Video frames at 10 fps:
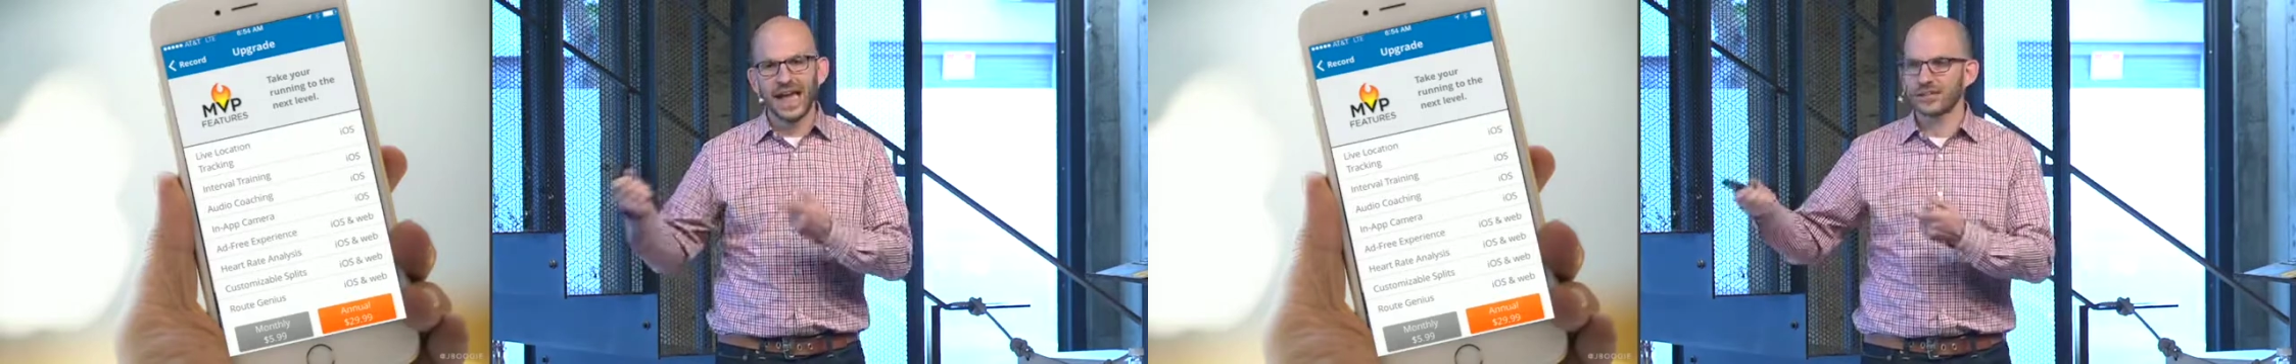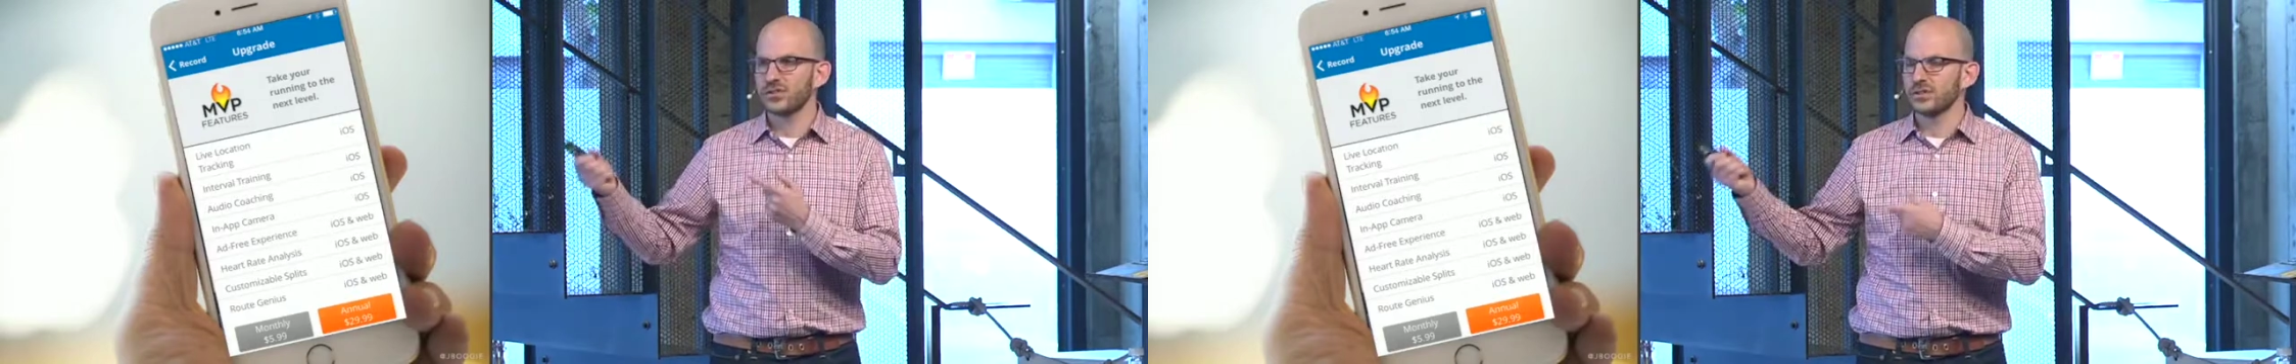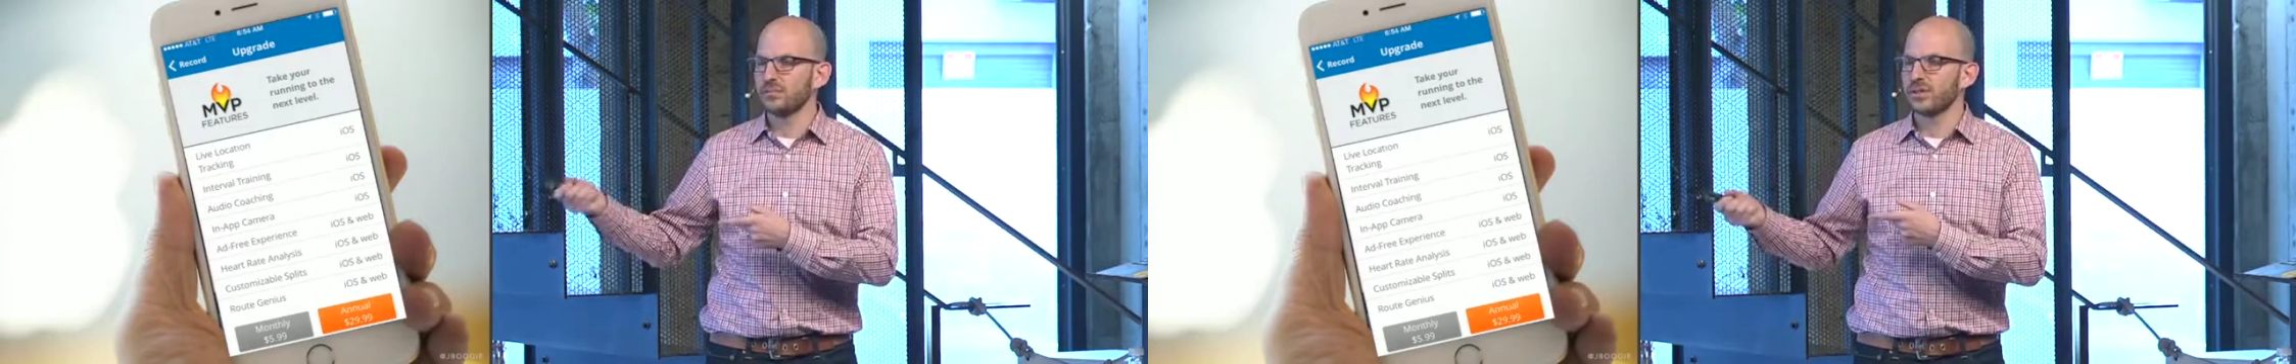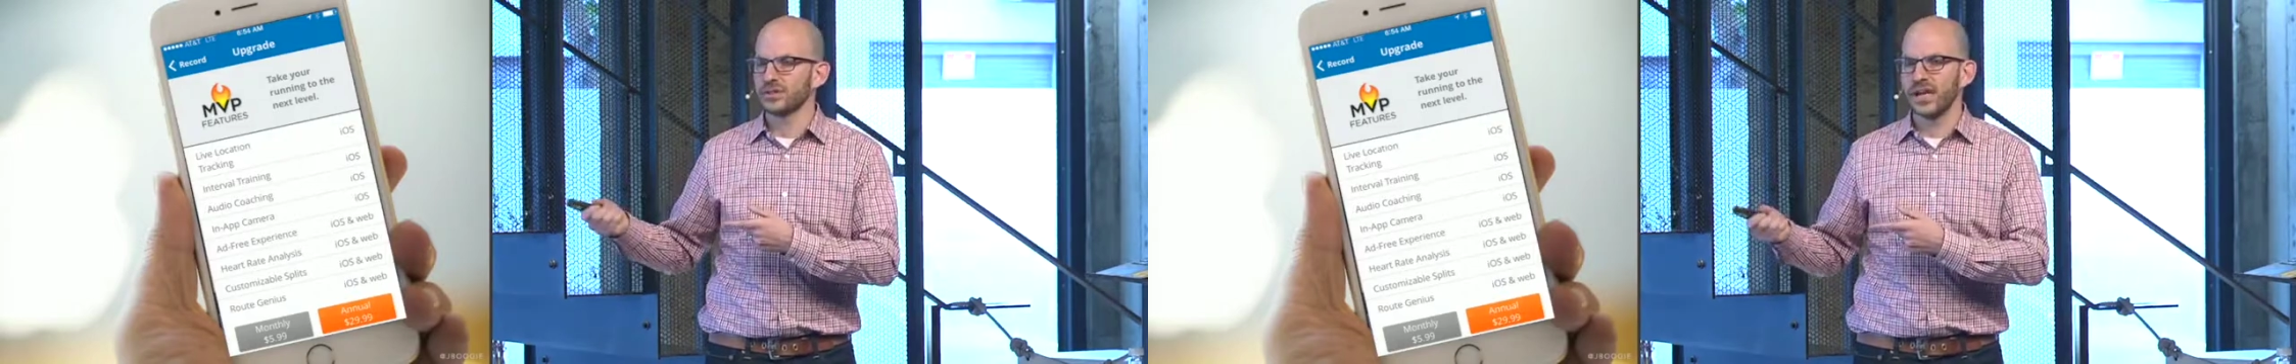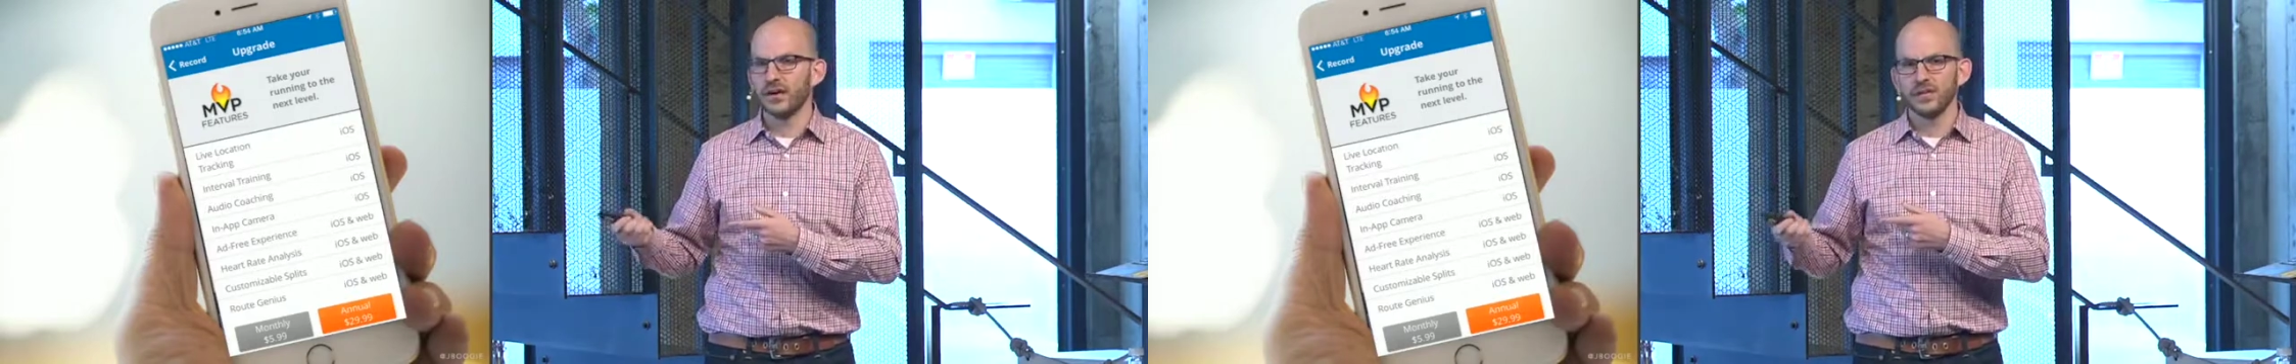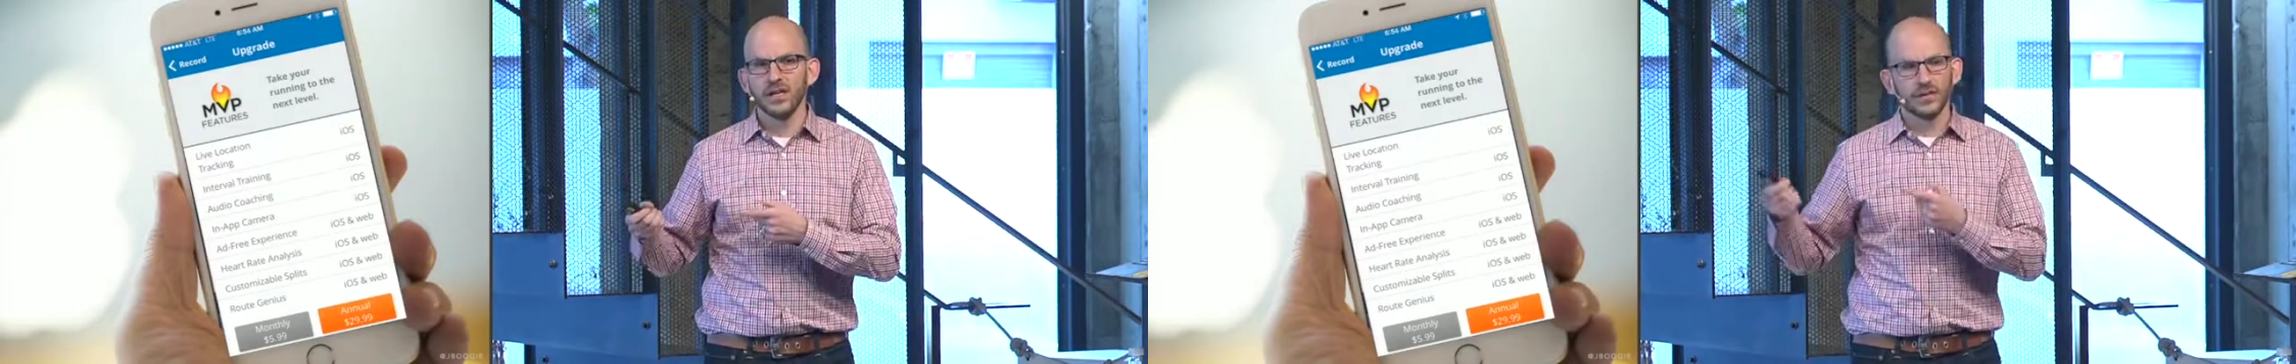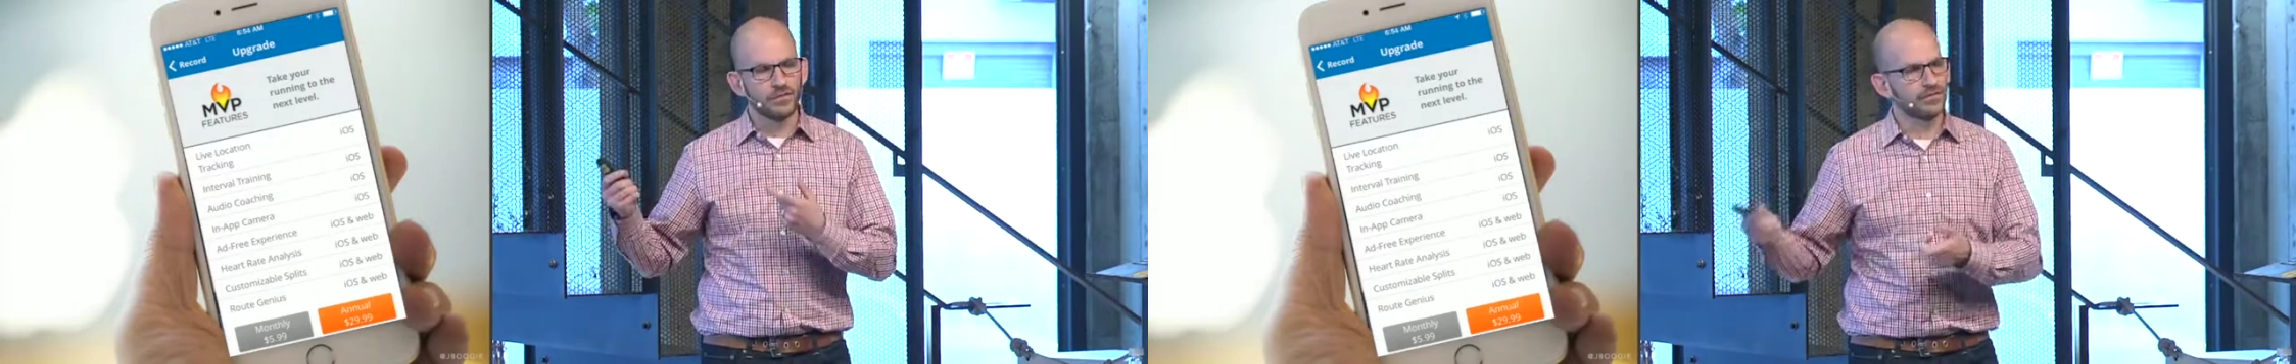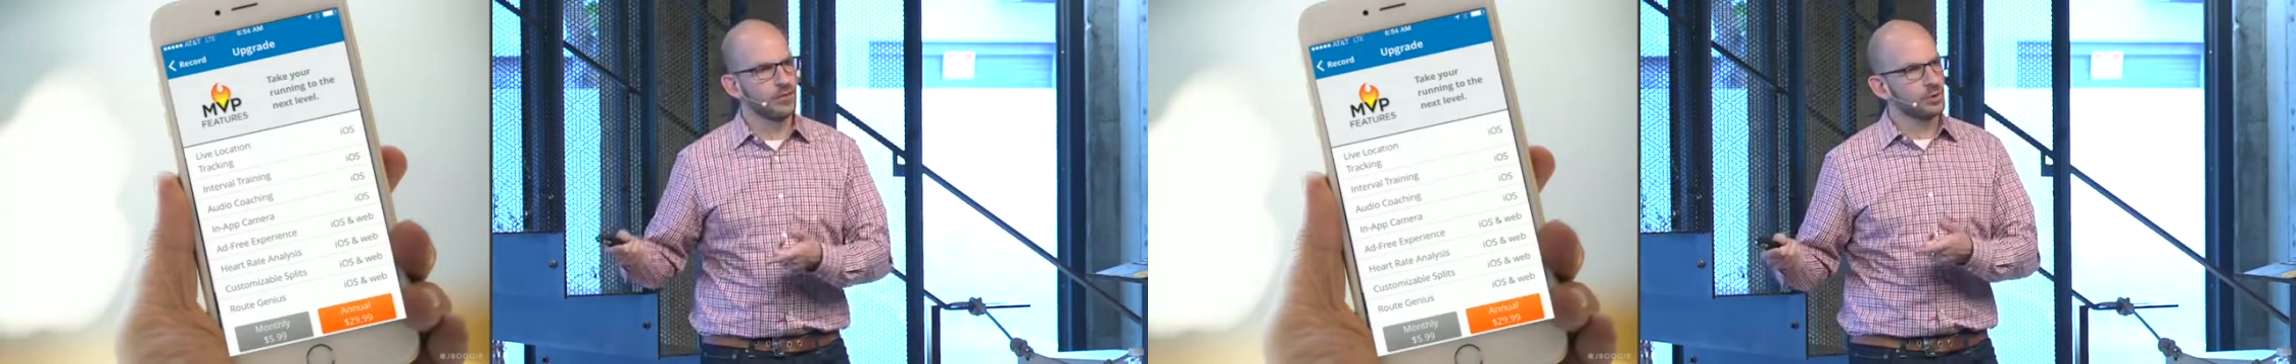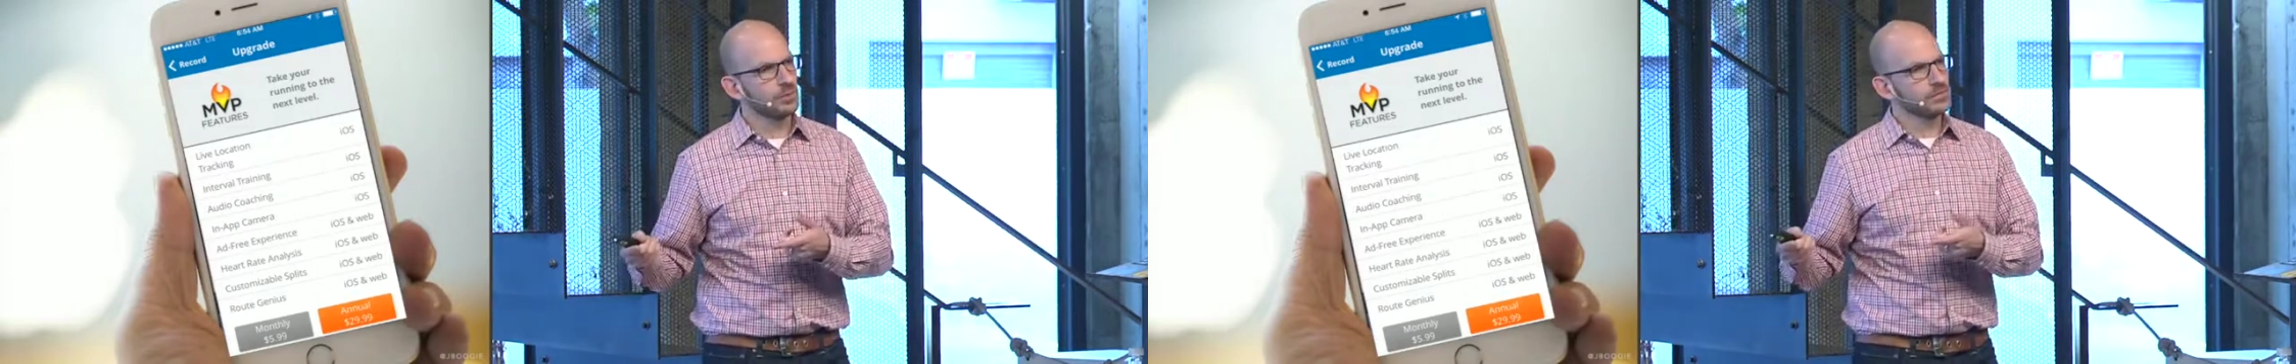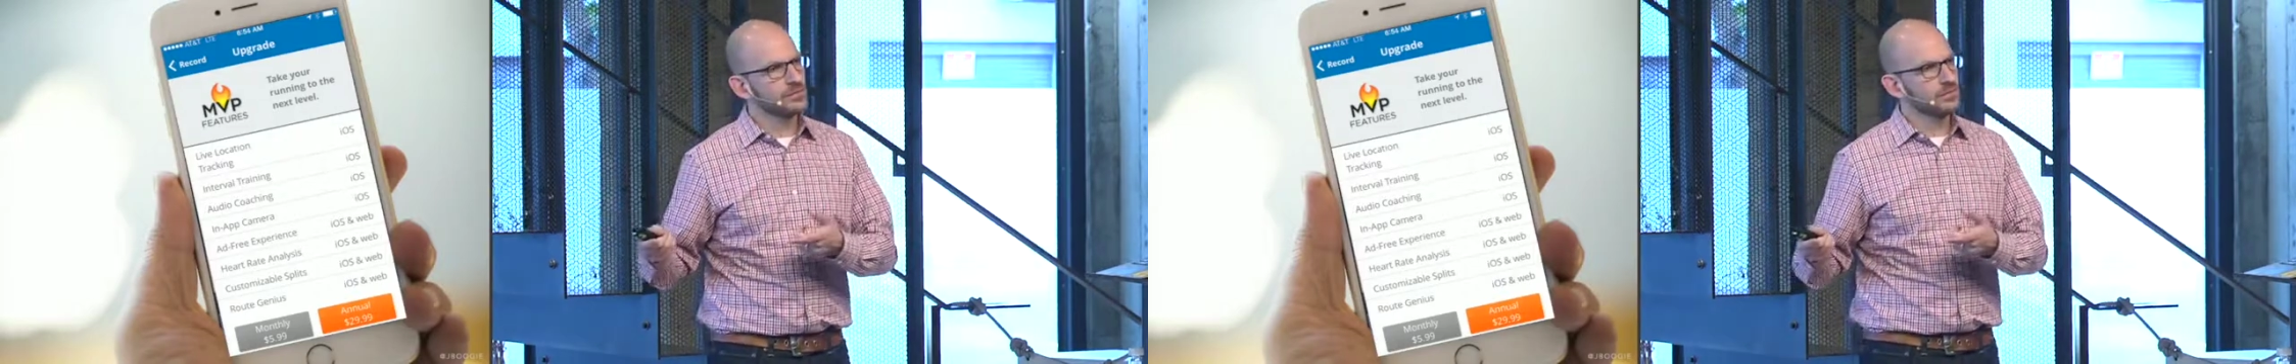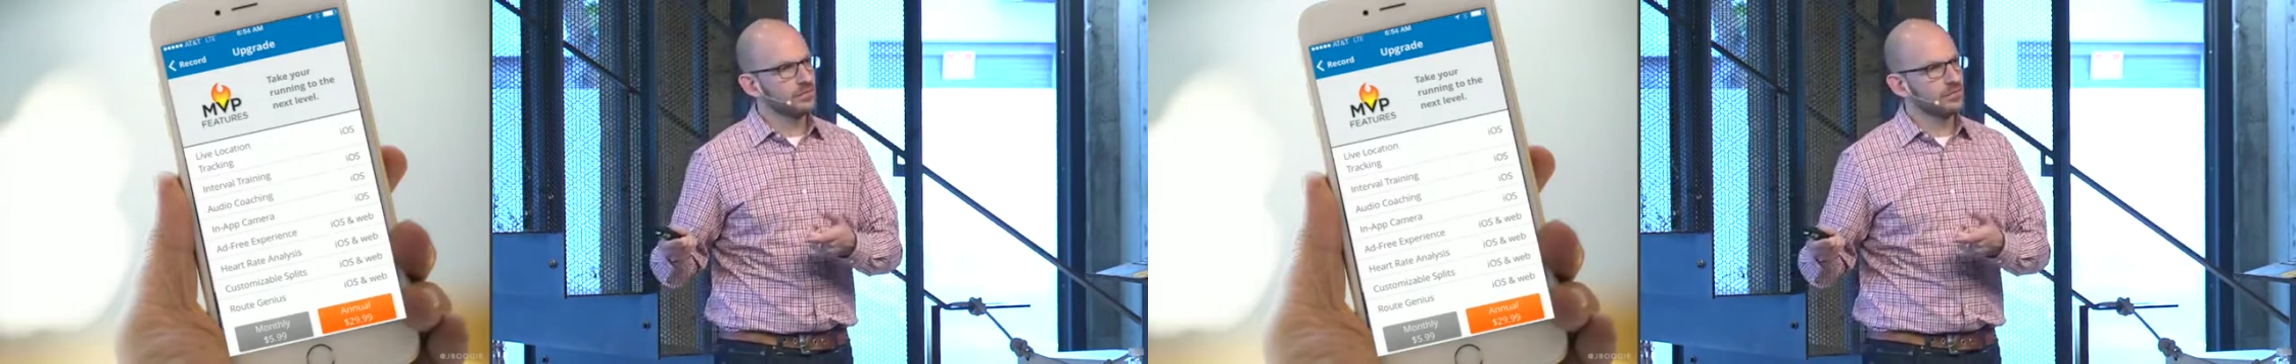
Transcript: actually build out the photo posting